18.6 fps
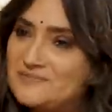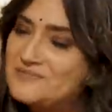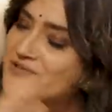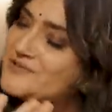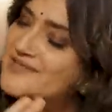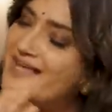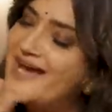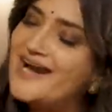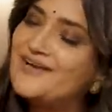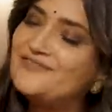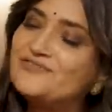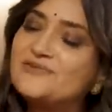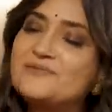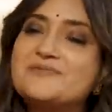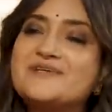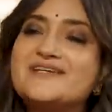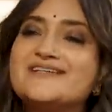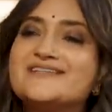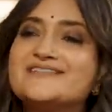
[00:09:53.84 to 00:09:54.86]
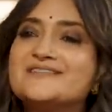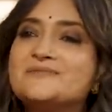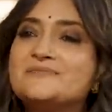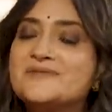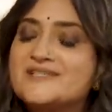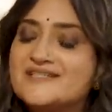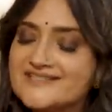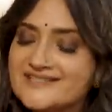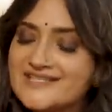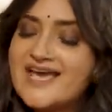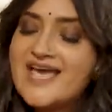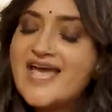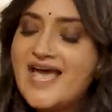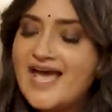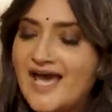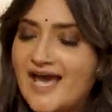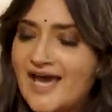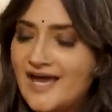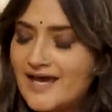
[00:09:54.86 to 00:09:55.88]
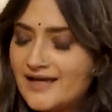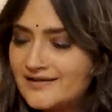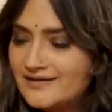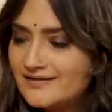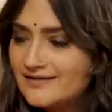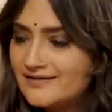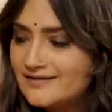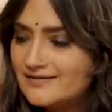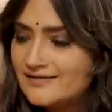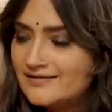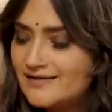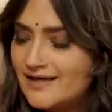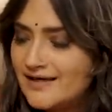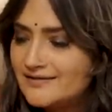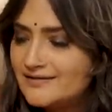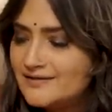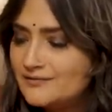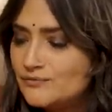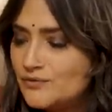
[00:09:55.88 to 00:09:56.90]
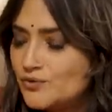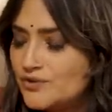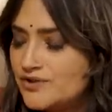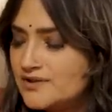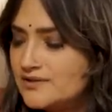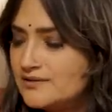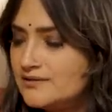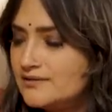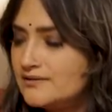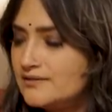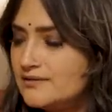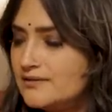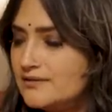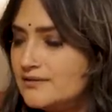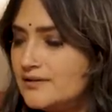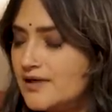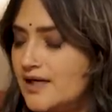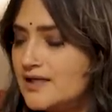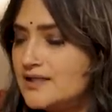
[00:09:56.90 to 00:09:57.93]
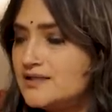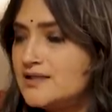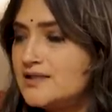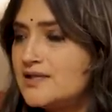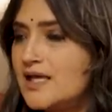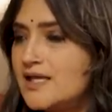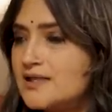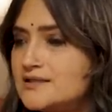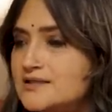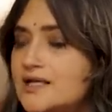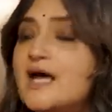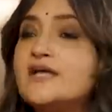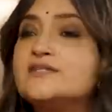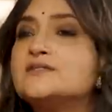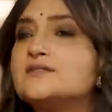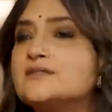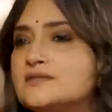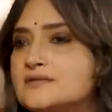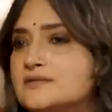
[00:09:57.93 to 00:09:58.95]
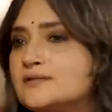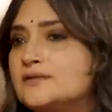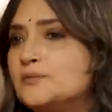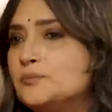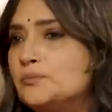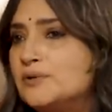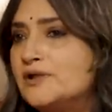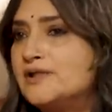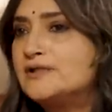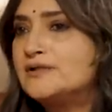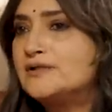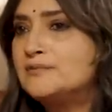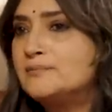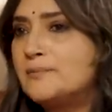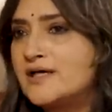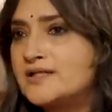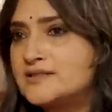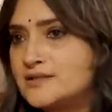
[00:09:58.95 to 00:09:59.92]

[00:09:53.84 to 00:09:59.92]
up. So that for me is the biggest. And I think more than anything else, I just completed my